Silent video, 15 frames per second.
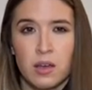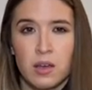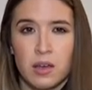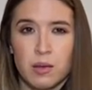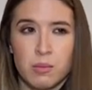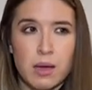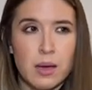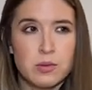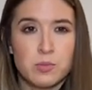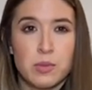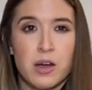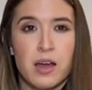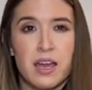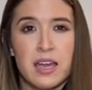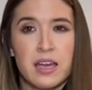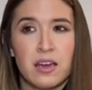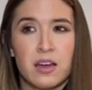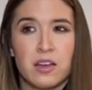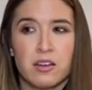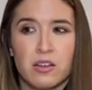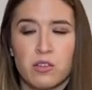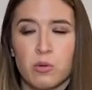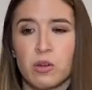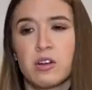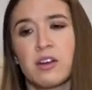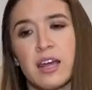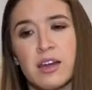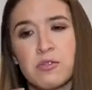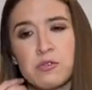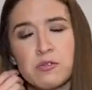in perhaps buying another one, and
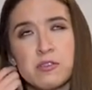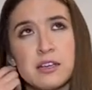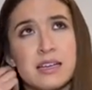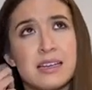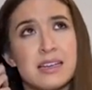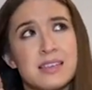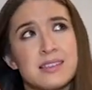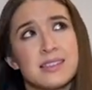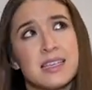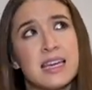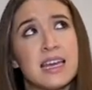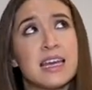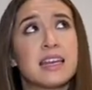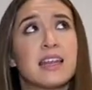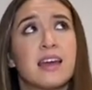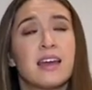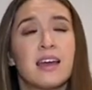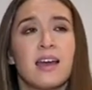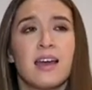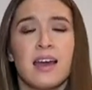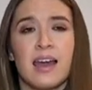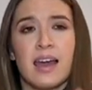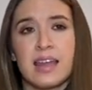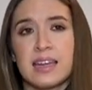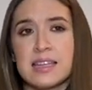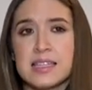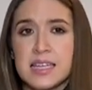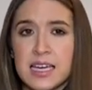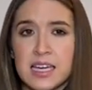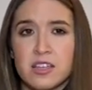I haven't really seen
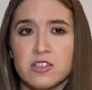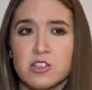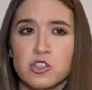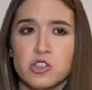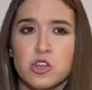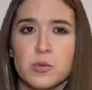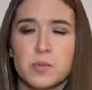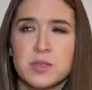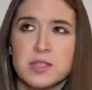anything in the shops